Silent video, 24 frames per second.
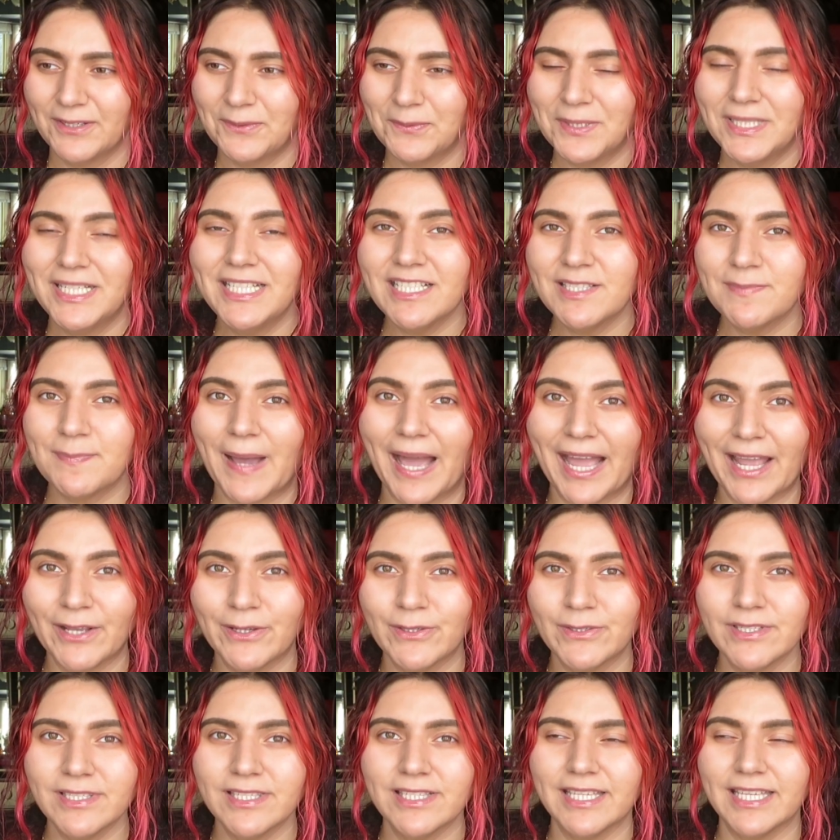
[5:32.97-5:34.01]
When he
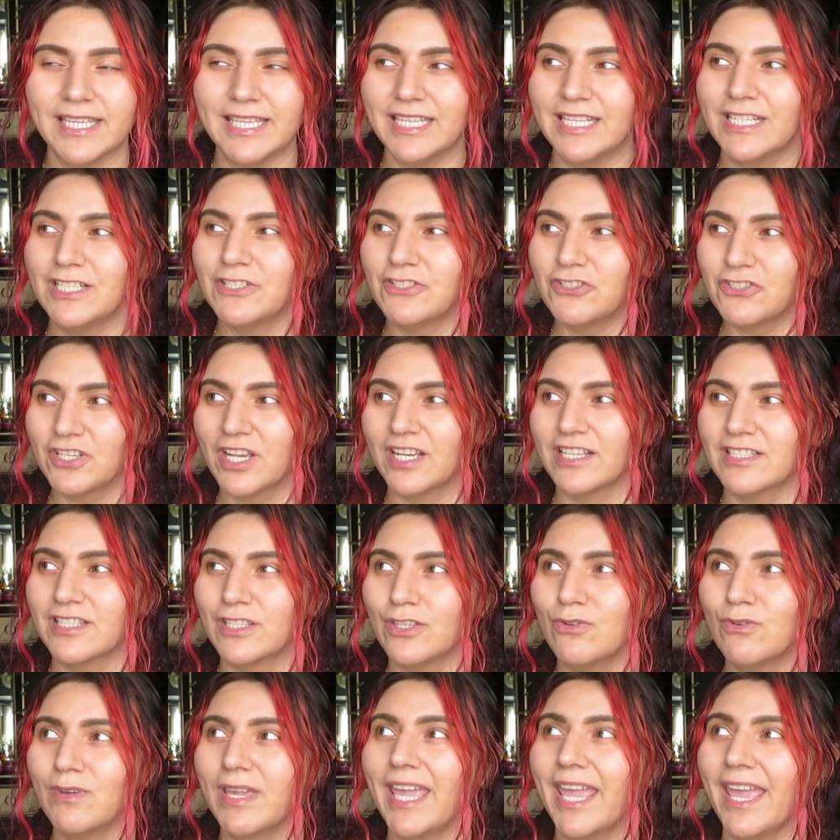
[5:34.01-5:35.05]
smiles, it is
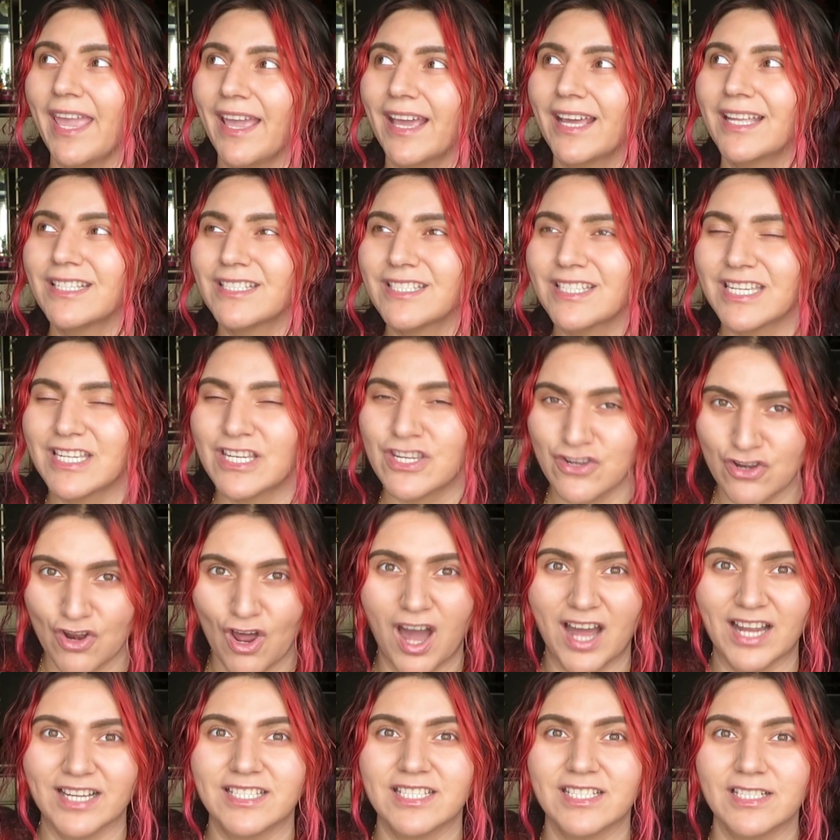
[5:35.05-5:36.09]
just, you can't
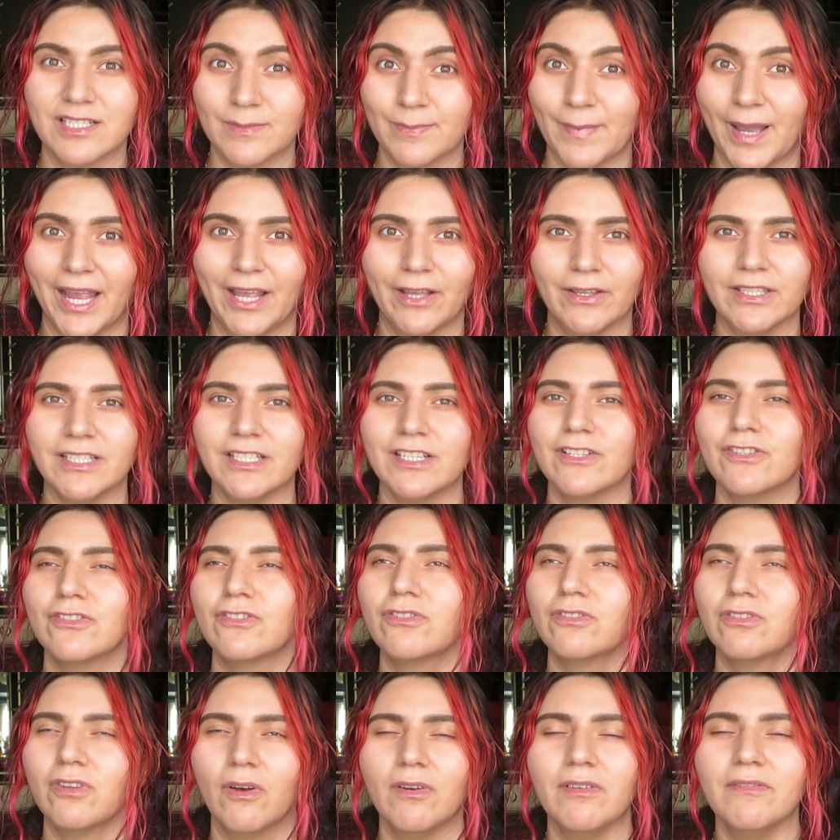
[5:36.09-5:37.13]
not smile. It is
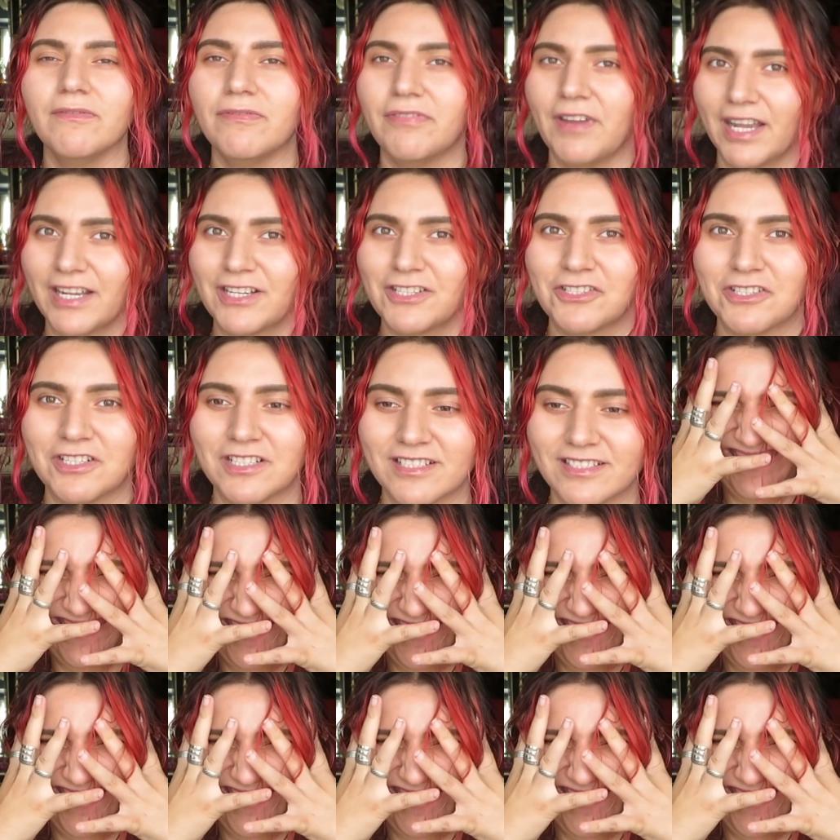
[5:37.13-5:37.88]
so infectious.